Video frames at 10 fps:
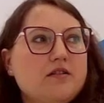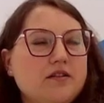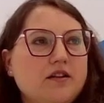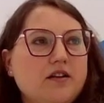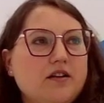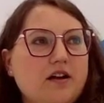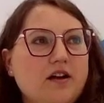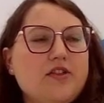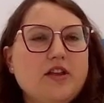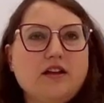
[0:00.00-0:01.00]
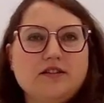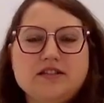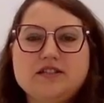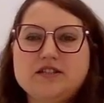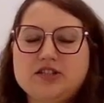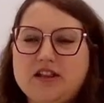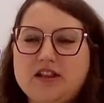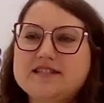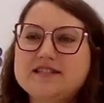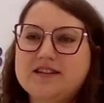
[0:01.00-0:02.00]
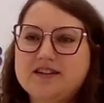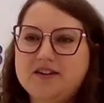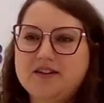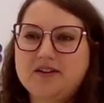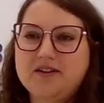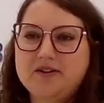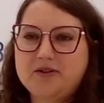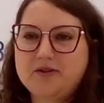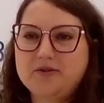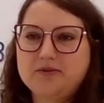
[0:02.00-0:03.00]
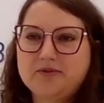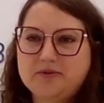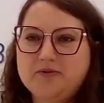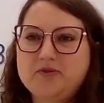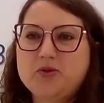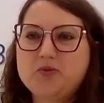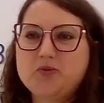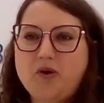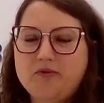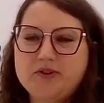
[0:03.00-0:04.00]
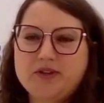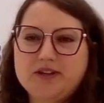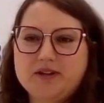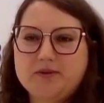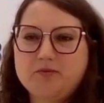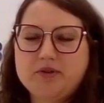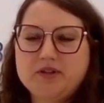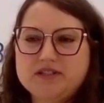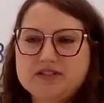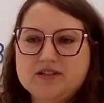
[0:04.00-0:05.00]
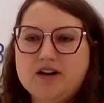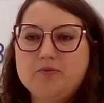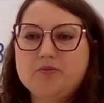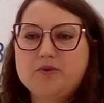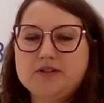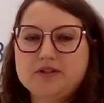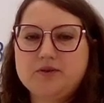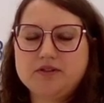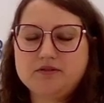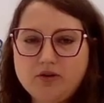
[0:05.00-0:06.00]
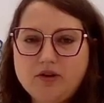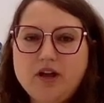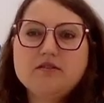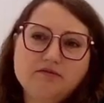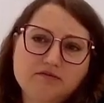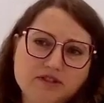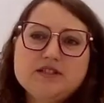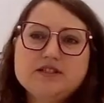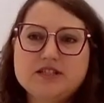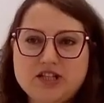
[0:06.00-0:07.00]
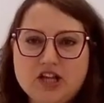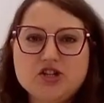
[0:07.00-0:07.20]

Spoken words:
are, I think this is the classic view of the Mobility Hub. And okay, this is a